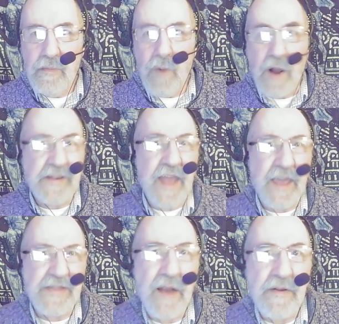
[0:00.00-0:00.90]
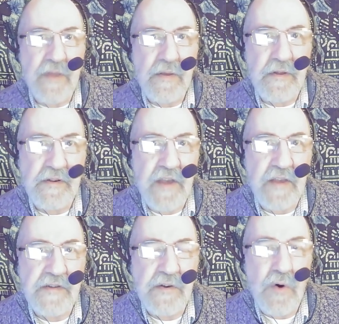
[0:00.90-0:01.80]
can take that
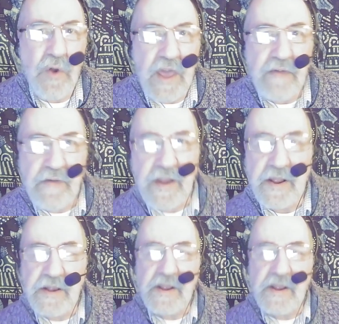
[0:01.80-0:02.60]
suggestion or leave it. It